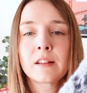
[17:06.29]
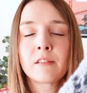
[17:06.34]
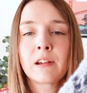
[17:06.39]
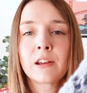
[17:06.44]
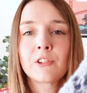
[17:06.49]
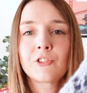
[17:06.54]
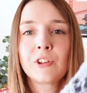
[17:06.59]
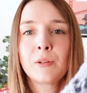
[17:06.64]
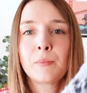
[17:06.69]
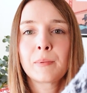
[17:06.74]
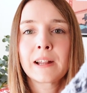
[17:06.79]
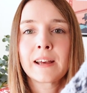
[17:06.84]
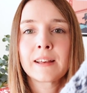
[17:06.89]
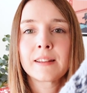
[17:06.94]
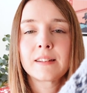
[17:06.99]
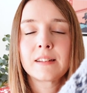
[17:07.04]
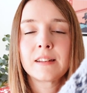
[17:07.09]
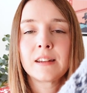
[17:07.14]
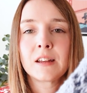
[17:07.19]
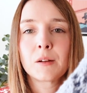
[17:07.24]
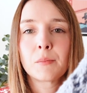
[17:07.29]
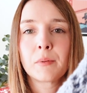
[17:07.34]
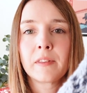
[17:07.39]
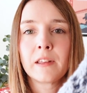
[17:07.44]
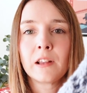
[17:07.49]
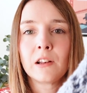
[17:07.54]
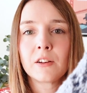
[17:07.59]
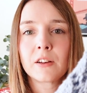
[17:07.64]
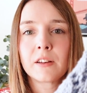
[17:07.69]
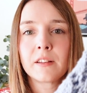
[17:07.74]
They're actually plastic but
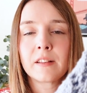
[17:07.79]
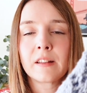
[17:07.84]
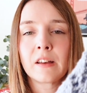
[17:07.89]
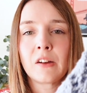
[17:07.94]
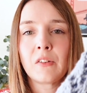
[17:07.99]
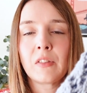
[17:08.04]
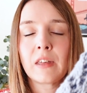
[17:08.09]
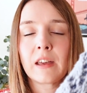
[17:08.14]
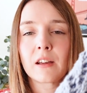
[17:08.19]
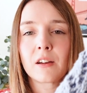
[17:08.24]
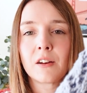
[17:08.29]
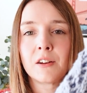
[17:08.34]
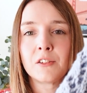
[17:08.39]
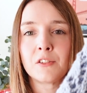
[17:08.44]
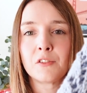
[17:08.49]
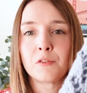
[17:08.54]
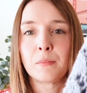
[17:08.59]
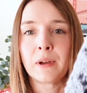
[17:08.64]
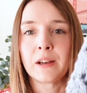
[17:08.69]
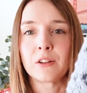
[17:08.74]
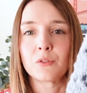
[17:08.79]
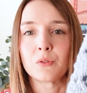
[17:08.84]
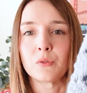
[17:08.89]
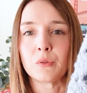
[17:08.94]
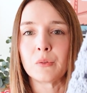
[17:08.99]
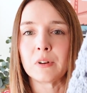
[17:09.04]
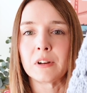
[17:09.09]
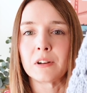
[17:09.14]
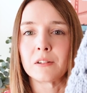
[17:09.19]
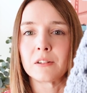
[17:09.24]
they look as though they're kind of
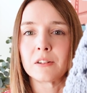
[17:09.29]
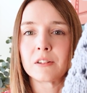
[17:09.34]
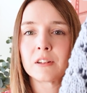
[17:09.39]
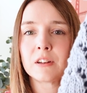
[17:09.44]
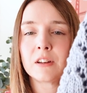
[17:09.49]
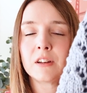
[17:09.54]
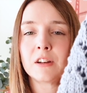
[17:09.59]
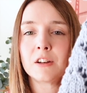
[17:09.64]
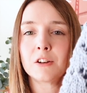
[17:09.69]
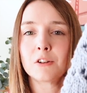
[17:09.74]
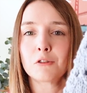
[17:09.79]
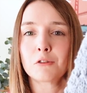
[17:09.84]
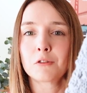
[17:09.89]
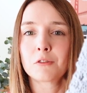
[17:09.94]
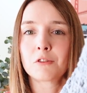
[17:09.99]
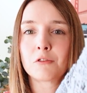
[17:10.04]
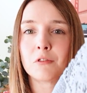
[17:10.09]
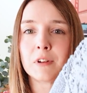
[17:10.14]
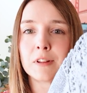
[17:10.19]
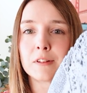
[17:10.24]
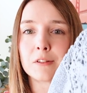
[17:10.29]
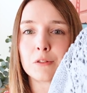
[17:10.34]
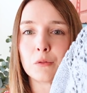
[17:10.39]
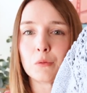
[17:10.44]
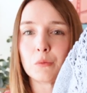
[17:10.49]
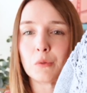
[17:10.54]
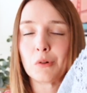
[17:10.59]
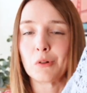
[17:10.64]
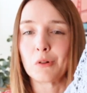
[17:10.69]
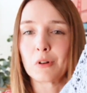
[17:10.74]
metal and
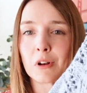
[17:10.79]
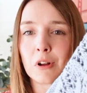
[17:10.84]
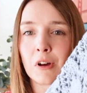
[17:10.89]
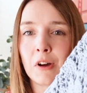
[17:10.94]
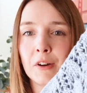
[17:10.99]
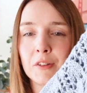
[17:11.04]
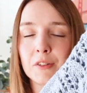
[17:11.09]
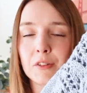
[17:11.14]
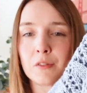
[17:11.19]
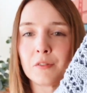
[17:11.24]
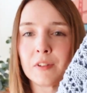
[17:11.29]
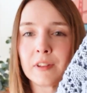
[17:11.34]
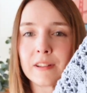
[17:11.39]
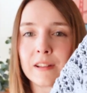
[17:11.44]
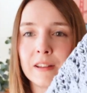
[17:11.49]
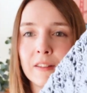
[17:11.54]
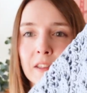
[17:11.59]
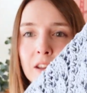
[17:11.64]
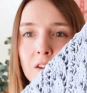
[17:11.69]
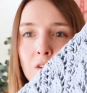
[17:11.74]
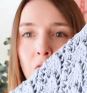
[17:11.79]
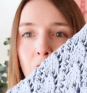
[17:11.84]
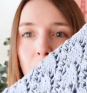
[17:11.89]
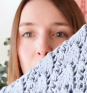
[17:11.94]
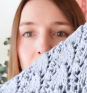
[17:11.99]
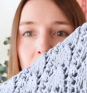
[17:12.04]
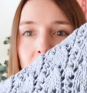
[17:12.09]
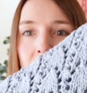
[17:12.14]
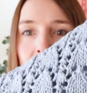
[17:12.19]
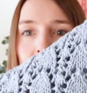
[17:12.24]
crystal or glass. Obviously, they're
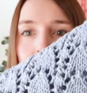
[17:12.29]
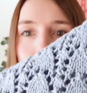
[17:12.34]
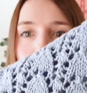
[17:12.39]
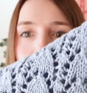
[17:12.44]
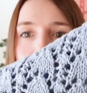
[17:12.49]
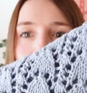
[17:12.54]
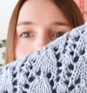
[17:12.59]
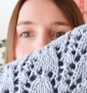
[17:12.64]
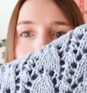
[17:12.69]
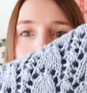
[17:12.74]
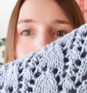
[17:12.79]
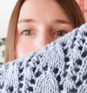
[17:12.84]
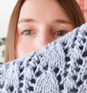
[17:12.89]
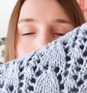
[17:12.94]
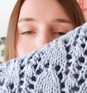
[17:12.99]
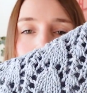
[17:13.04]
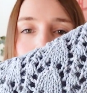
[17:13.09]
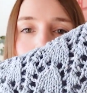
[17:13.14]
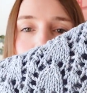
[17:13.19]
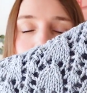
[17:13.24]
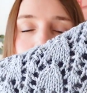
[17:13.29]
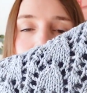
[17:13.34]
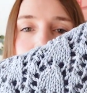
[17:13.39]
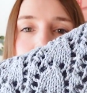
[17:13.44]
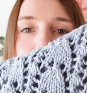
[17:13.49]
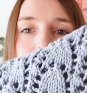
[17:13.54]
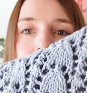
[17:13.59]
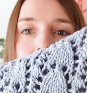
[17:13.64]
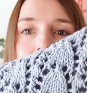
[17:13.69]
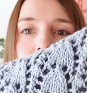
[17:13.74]
not, but um, yeah, they're really, really
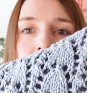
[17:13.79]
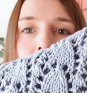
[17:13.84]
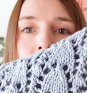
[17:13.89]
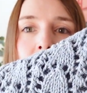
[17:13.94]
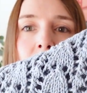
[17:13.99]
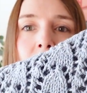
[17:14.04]
pretty.